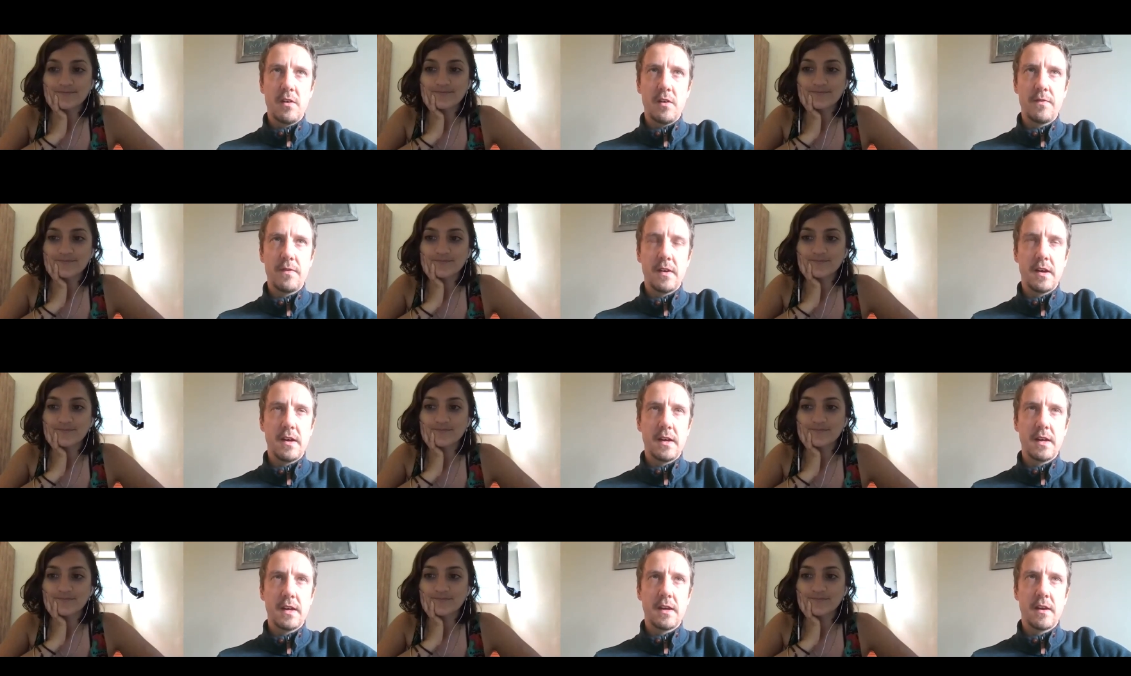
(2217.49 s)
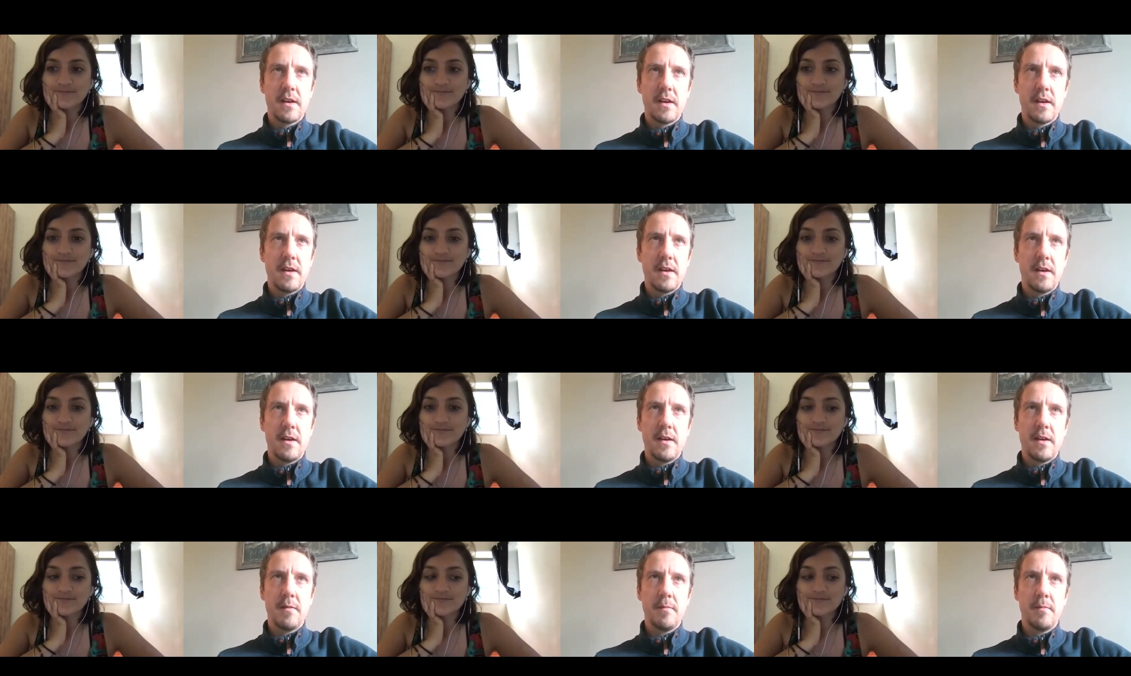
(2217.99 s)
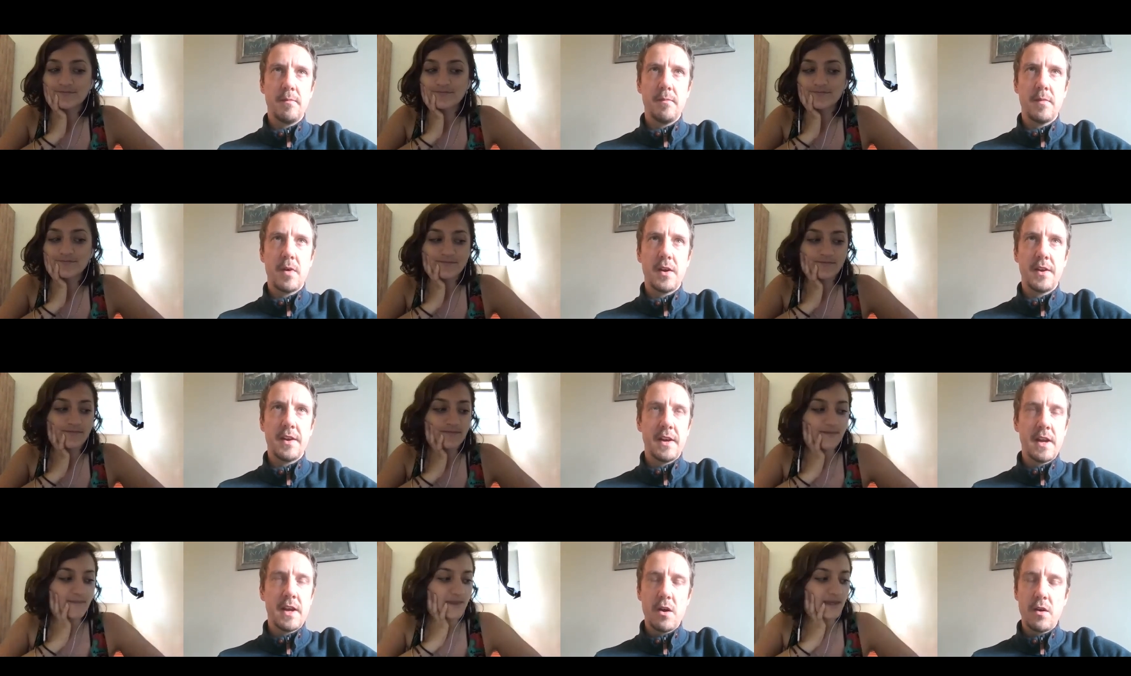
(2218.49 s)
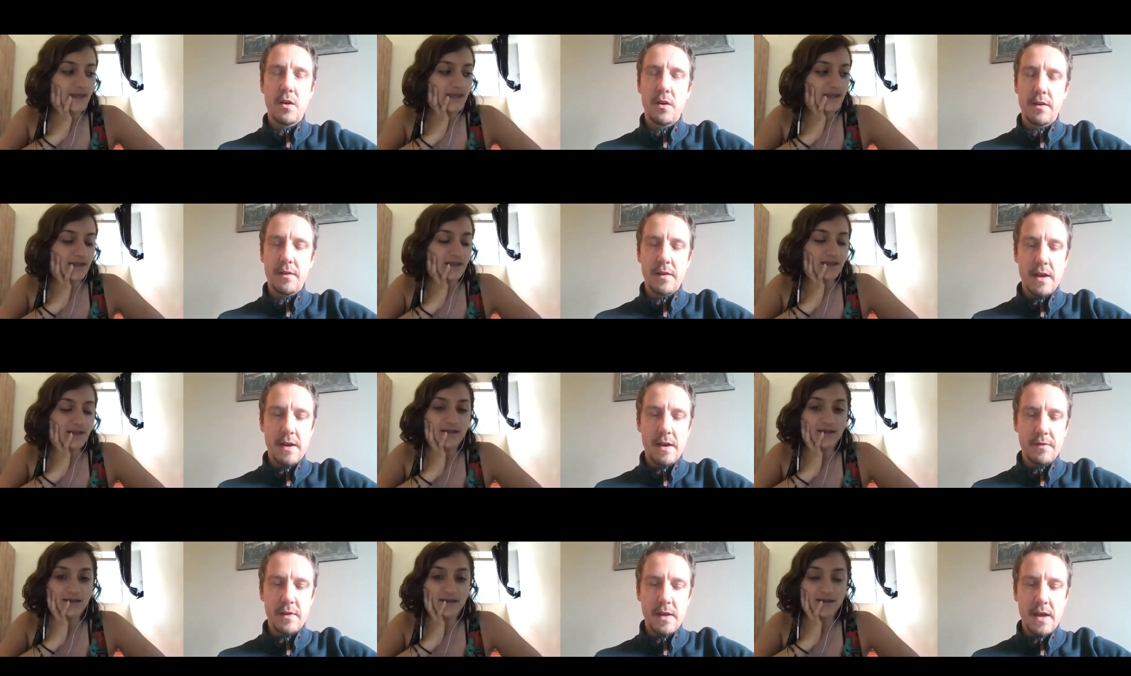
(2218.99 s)
Speaker 1: Like, um, I don't know,
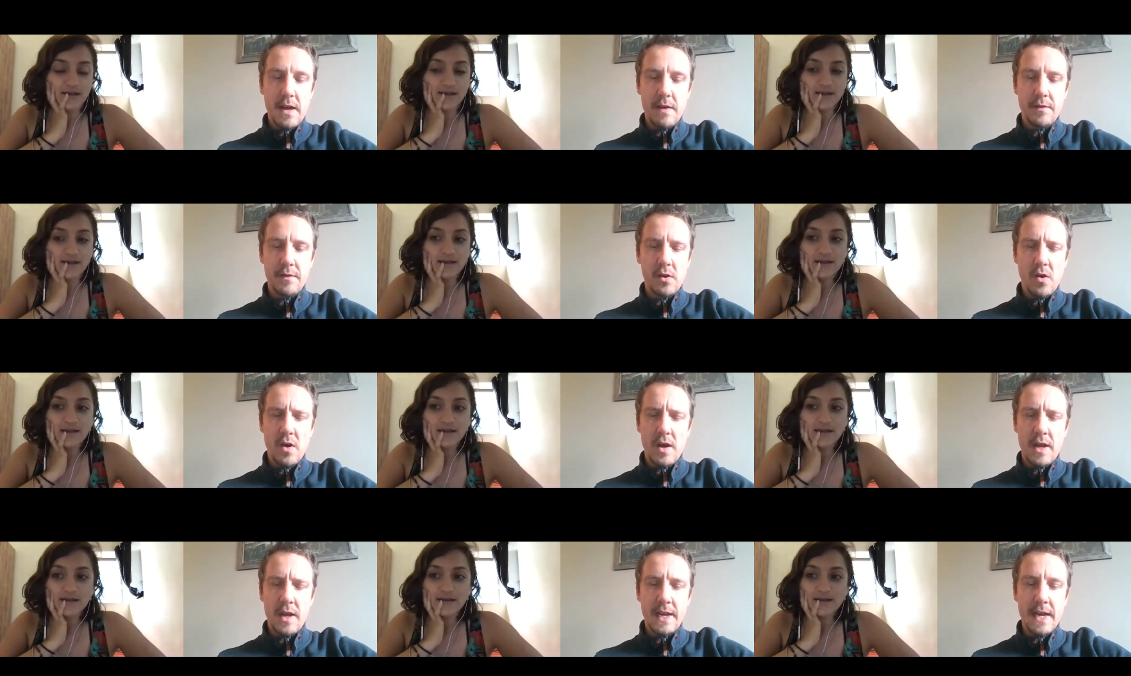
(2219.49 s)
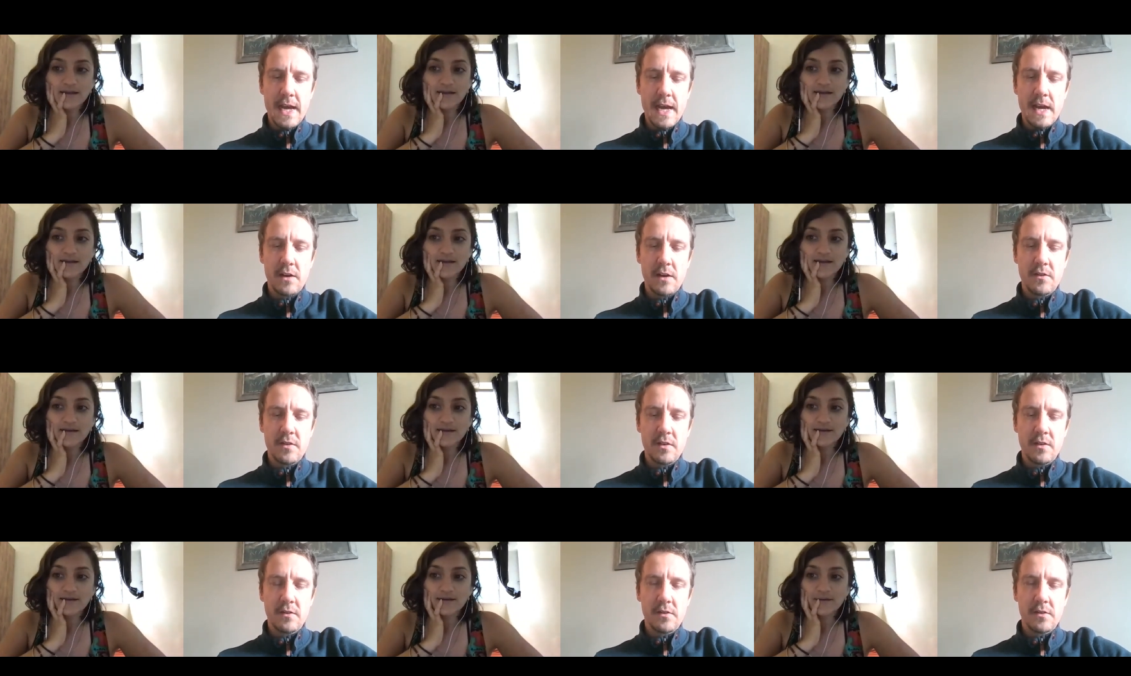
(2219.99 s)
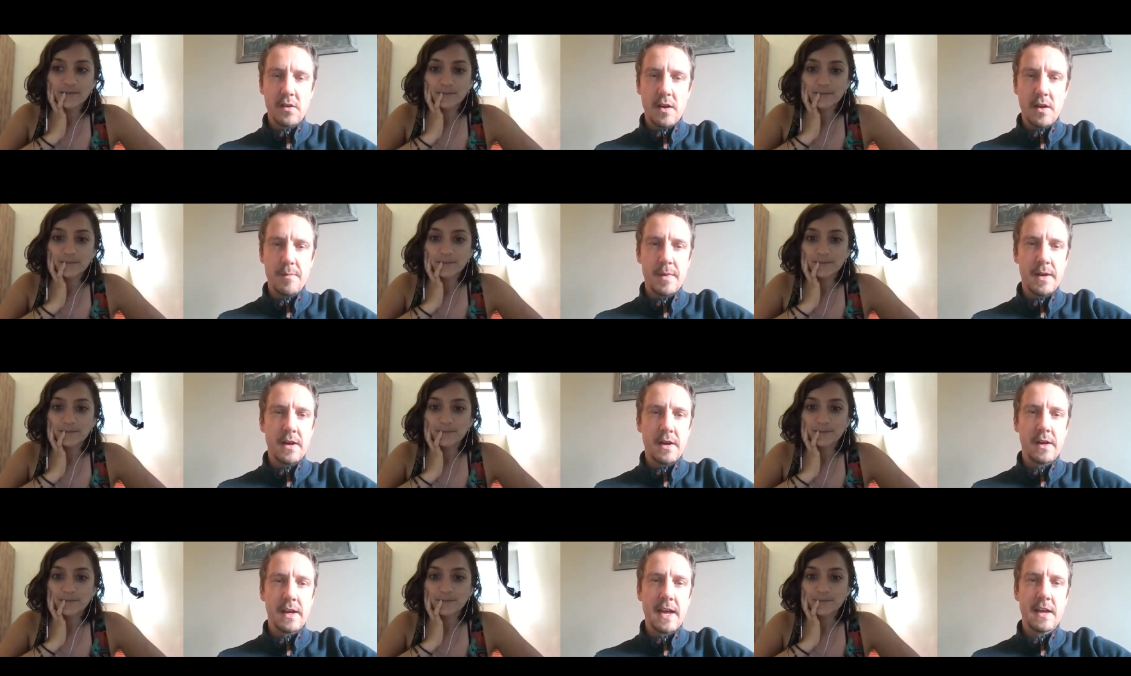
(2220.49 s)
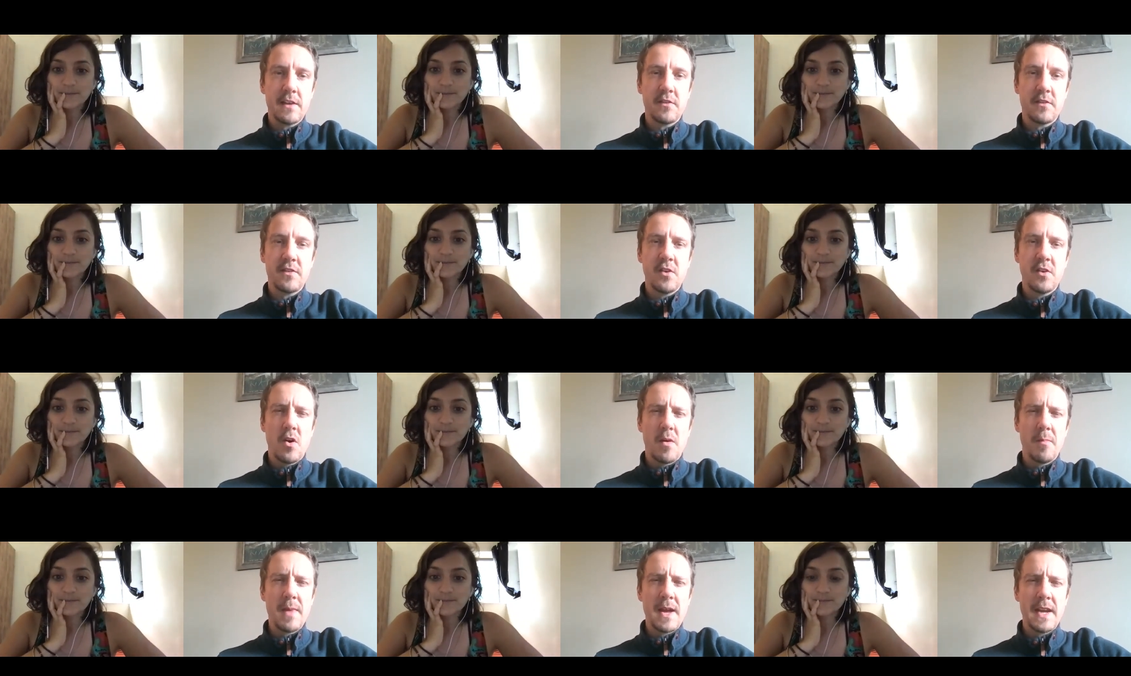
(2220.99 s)
have, have you got any actions? I mean, I guess not
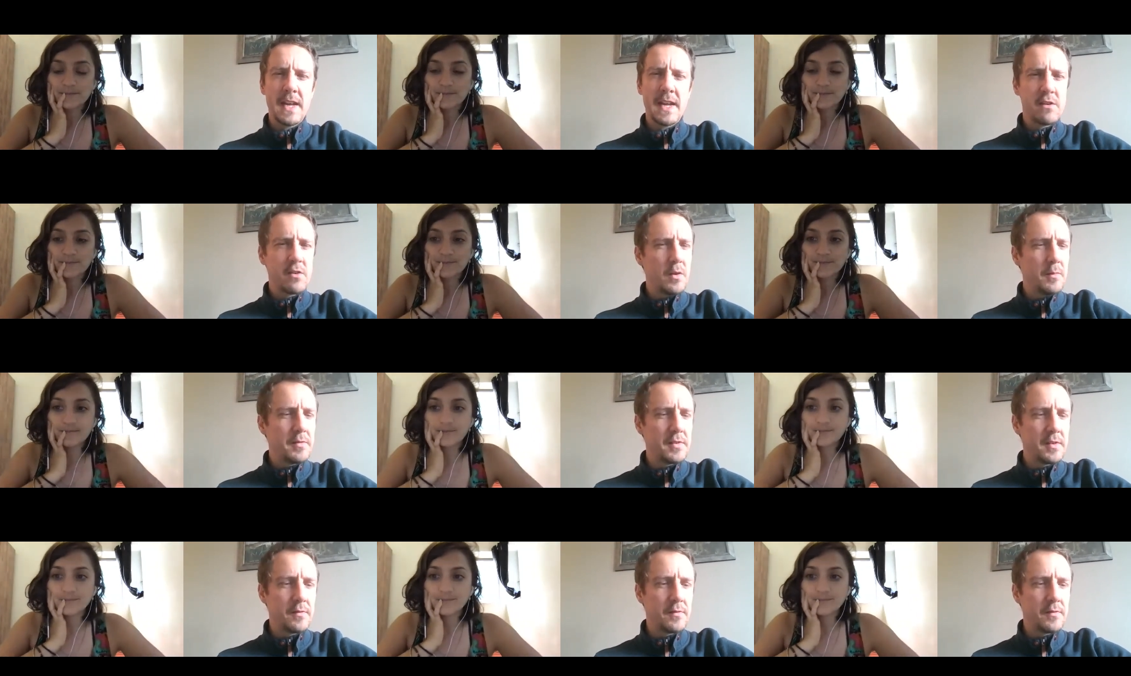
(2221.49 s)
many groups